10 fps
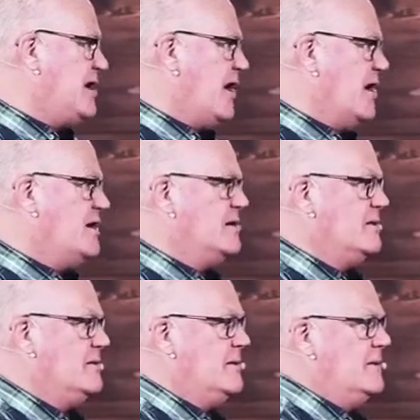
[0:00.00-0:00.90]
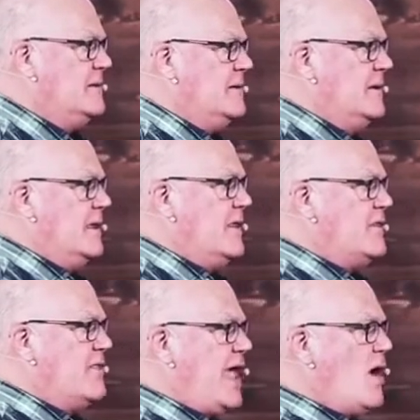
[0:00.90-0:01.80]
dug,
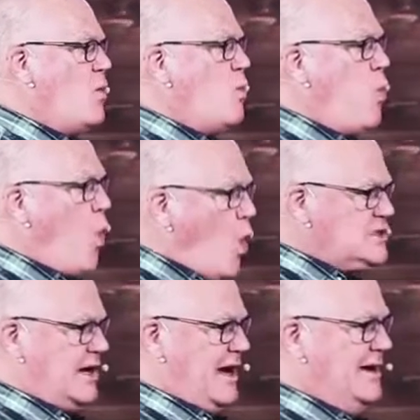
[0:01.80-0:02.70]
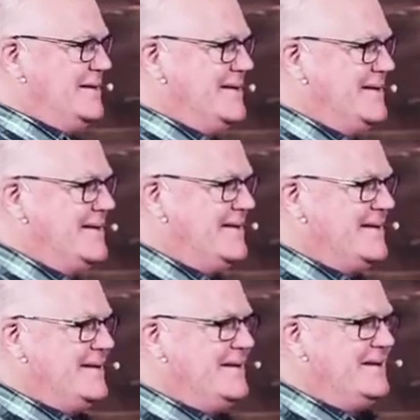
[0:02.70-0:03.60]
then that water
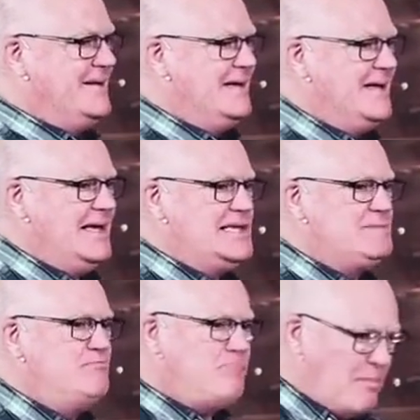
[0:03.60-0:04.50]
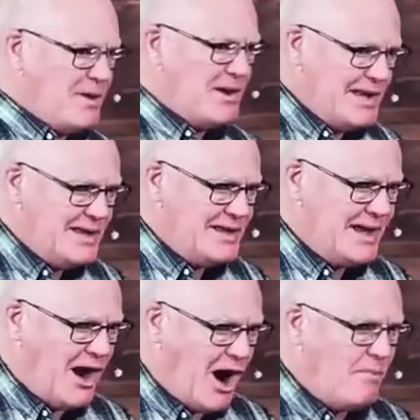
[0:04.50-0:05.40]
is bubbling
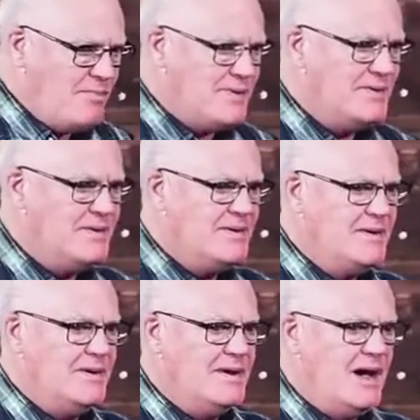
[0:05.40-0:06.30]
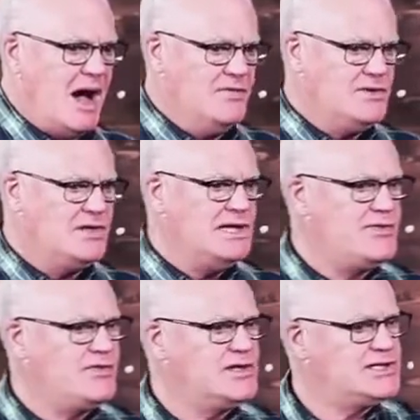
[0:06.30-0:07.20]
up
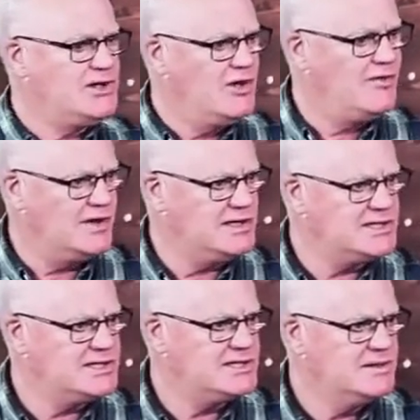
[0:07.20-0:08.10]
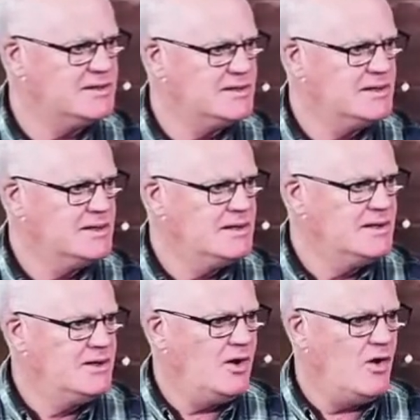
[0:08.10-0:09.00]
underneath the surface
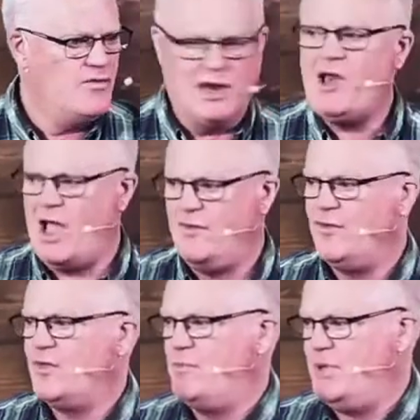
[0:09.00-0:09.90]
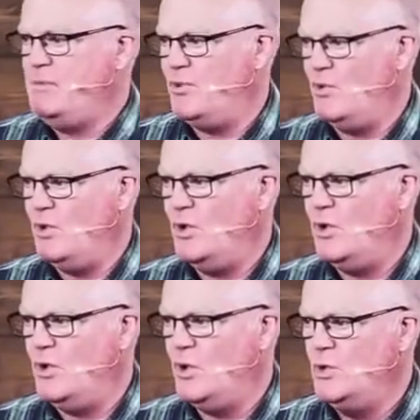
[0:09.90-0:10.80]
of the life of the people
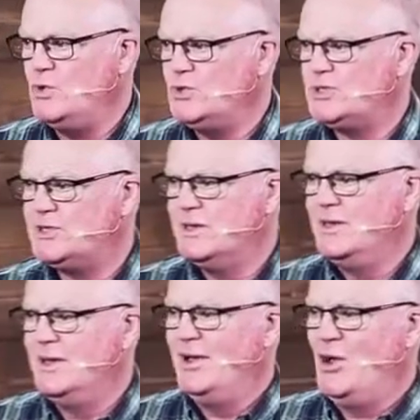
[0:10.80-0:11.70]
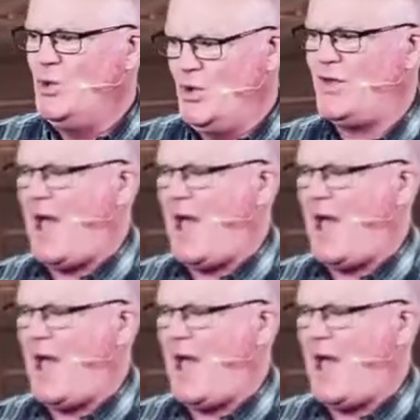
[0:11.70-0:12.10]
who's, who